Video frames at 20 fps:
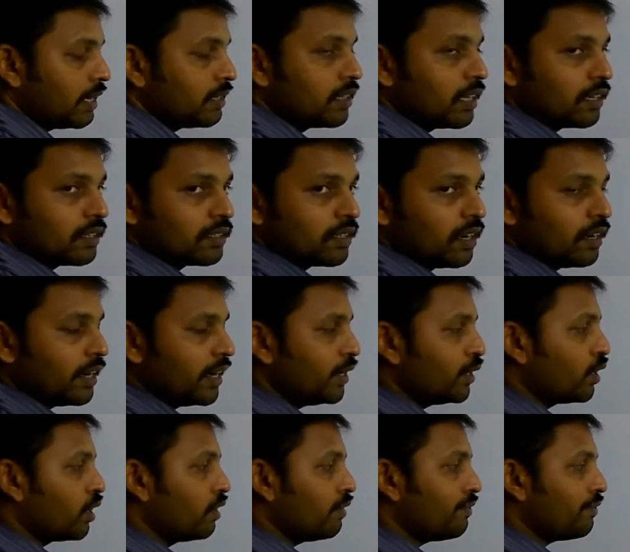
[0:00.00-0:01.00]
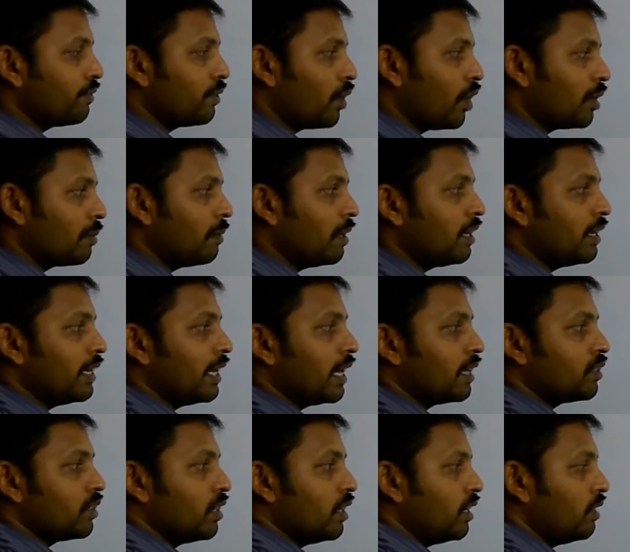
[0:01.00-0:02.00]
and the resultant of normal
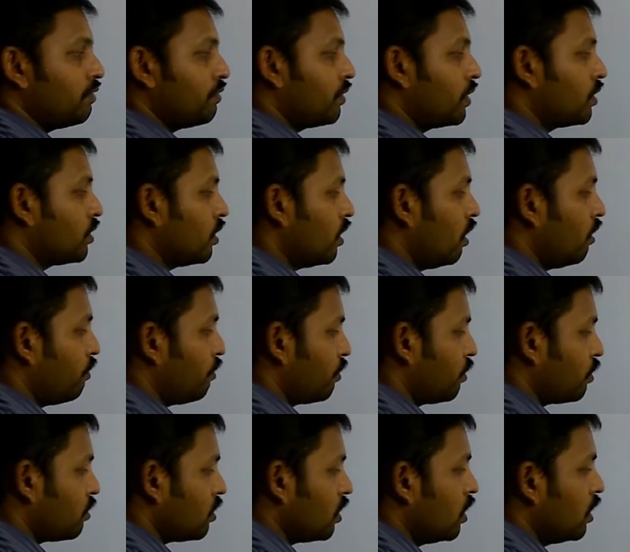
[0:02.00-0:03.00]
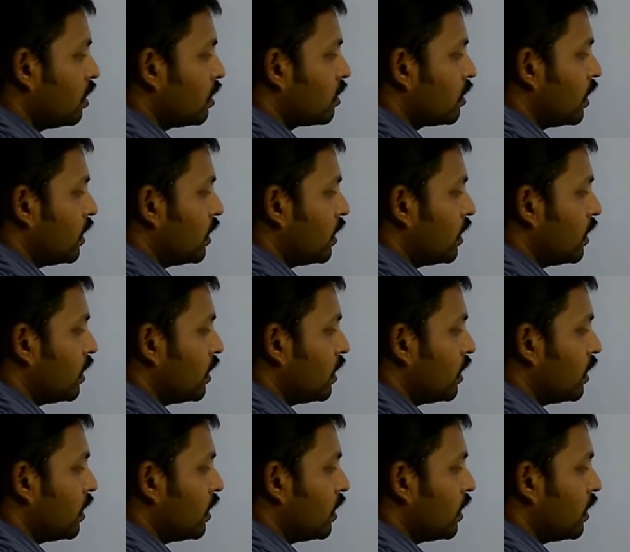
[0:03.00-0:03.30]
reaction and frictional force,